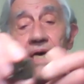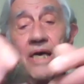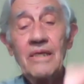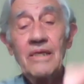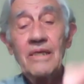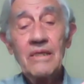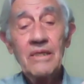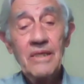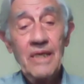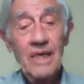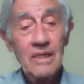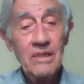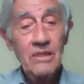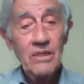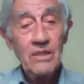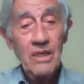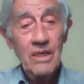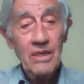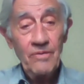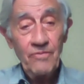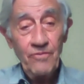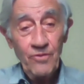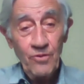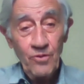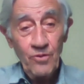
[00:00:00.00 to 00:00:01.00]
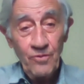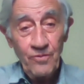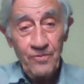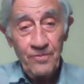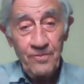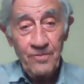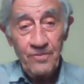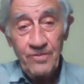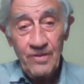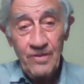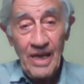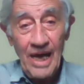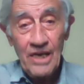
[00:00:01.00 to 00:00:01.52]
And then if you
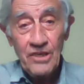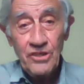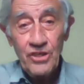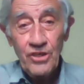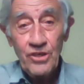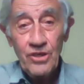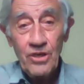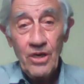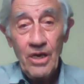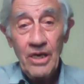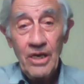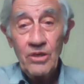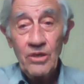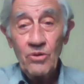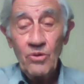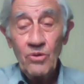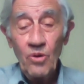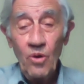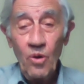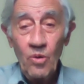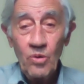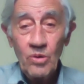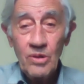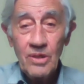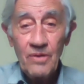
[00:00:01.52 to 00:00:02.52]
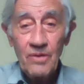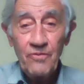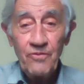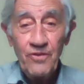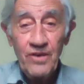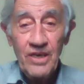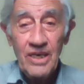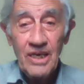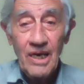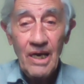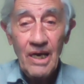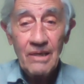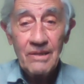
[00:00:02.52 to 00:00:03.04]
flash and you hold the
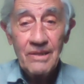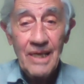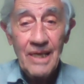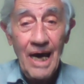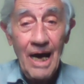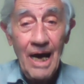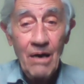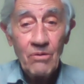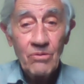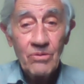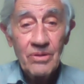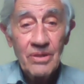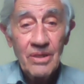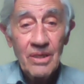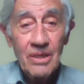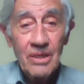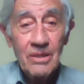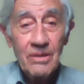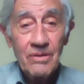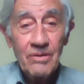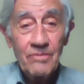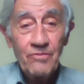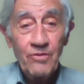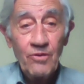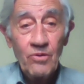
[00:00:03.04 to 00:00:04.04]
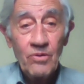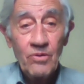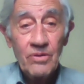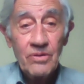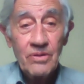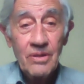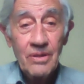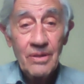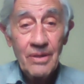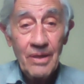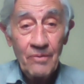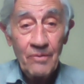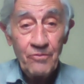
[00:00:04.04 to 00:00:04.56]
finger down for
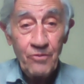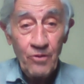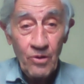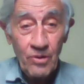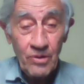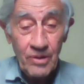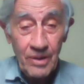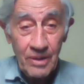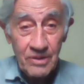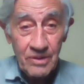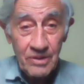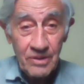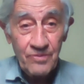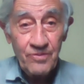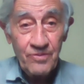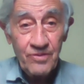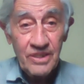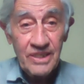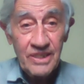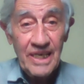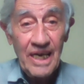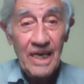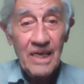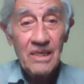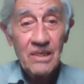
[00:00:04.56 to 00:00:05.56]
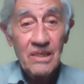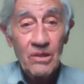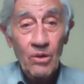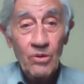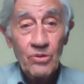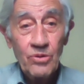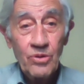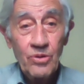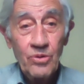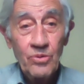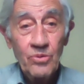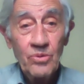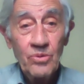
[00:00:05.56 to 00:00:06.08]
a second
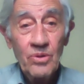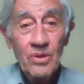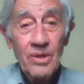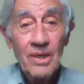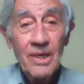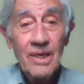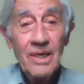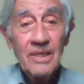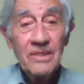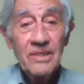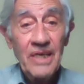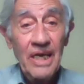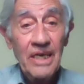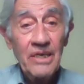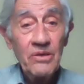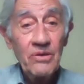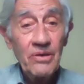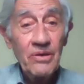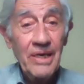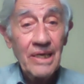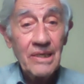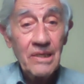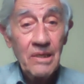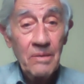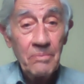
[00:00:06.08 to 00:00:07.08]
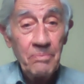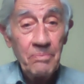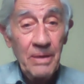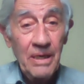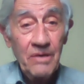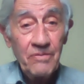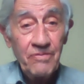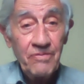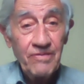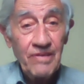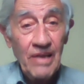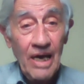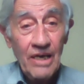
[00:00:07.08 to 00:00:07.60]
or two, then you get a
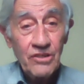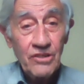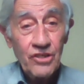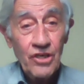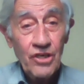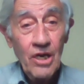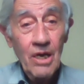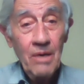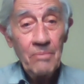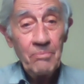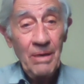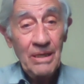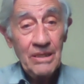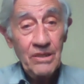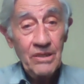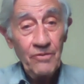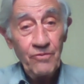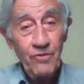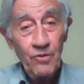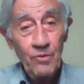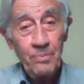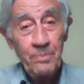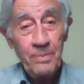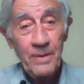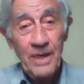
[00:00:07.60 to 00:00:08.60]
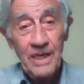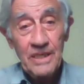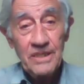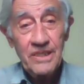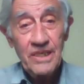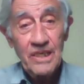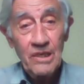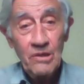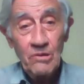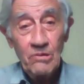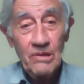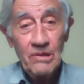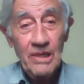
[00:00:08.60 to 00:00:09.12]
big flash. But if you press
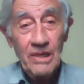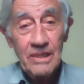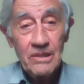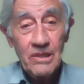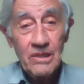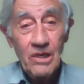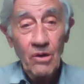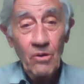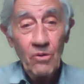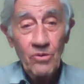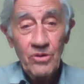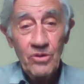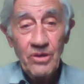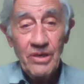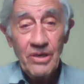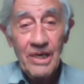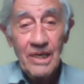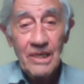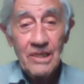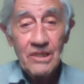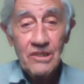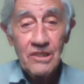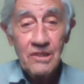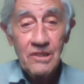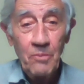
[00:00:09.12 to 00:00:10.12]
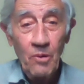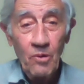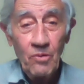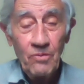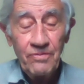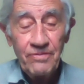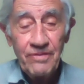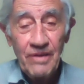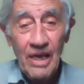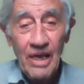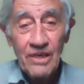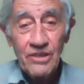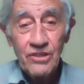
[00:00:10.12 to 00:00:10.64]
and you let go, you get a small
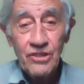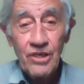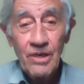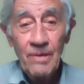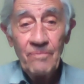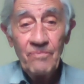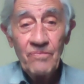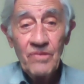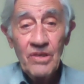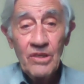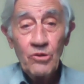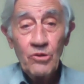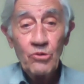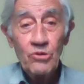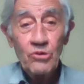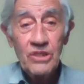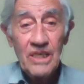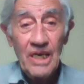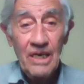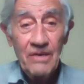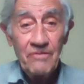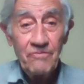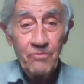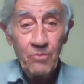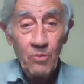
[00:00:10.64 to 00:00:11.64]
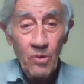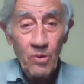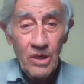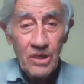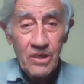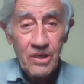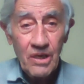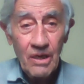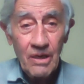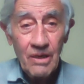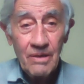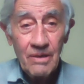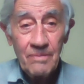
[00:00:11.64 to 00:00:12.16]
flash to save
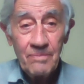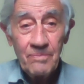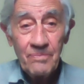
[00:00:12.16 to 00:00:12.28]
water.